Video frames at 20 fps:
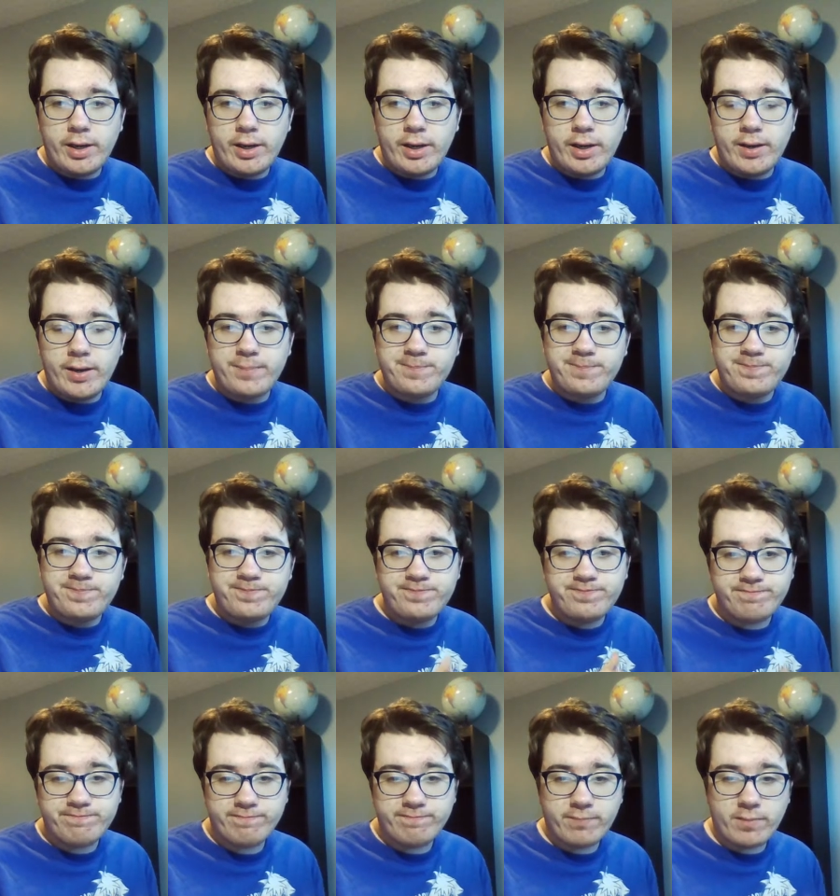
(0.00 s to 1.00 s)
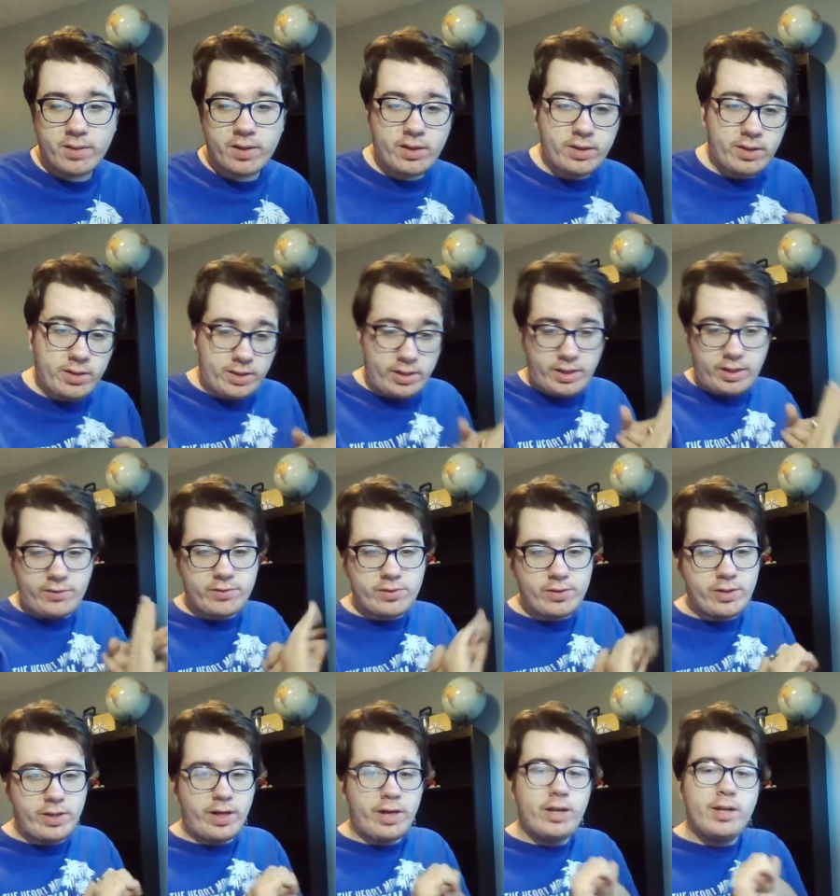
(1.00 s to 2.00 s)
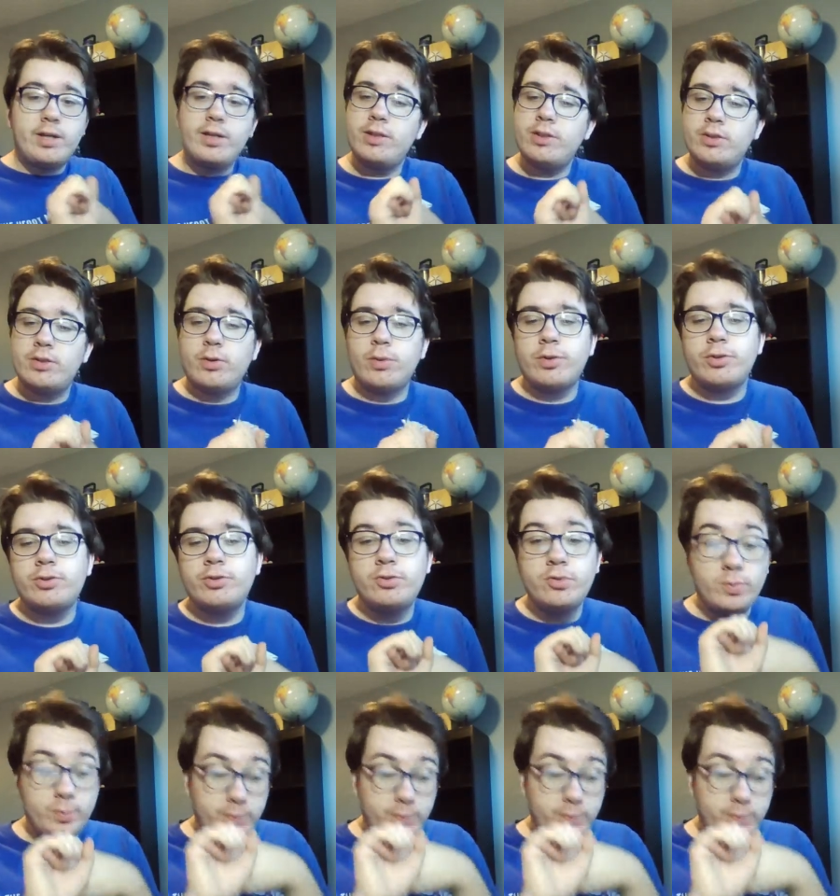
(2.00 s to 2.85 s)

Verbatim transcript: Um, the day after that is going to